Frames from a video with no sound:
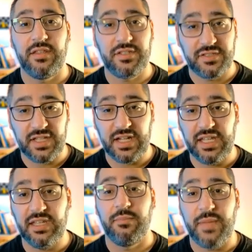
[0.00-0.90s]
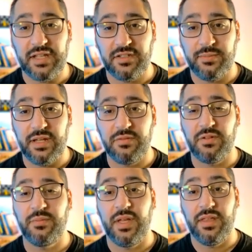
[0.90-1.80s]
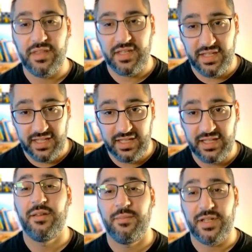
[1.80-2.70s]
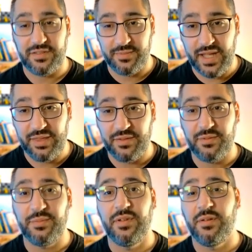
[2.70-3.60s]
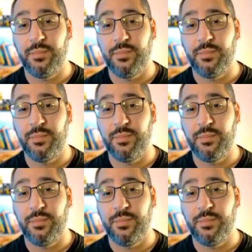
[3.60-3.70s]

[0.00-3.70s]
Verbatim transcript: the study, master bedroom, the key, master bathroom,